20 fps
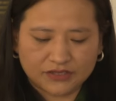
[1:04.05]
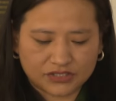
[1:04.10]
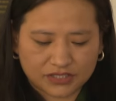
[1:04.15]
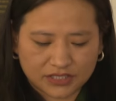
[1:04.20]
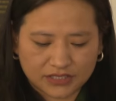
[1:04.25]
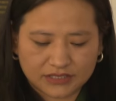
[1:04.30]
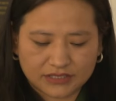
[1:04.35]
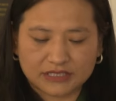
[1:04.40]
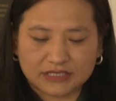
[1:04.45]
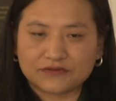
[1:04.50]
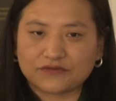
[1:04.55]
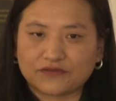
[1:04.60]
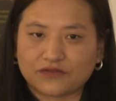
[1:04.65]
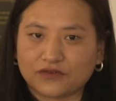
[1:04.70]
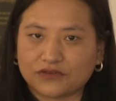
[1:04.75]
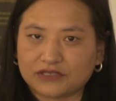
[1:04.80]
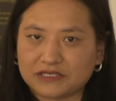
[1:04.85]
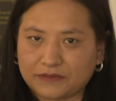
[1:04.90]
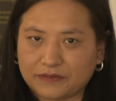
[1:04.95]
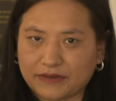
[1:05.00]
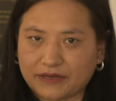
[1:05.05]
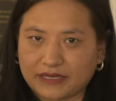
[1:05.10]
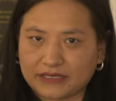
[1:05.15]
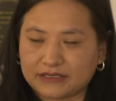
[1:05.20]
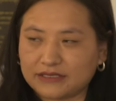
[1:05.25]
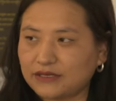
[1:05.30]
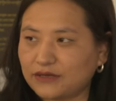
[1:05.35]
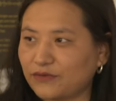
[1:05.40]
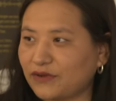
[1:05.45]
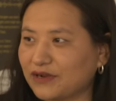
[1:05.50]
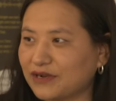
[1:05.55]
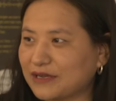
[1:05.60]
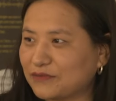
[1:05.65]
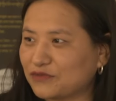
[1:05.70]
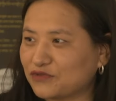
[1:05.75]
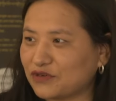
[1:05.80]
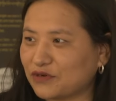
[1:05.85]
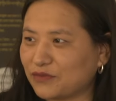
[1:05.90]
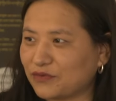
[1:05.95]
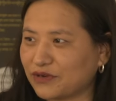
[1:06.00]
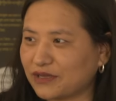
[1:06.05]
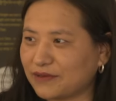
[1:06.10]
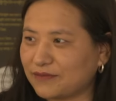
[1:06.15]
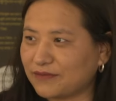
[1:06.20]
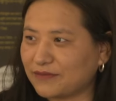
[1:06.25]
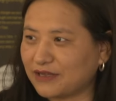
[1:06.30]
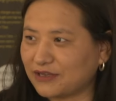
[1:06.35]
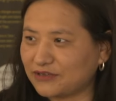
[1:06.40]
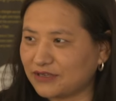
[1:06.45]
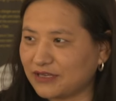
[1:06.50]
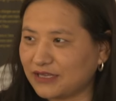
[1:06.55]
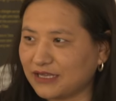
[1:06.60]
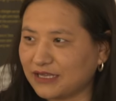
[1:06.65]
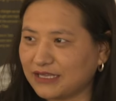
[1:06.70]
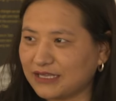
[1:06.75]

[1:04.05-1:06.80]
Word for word: justice for Tibet. Welcome to our program, Ladula.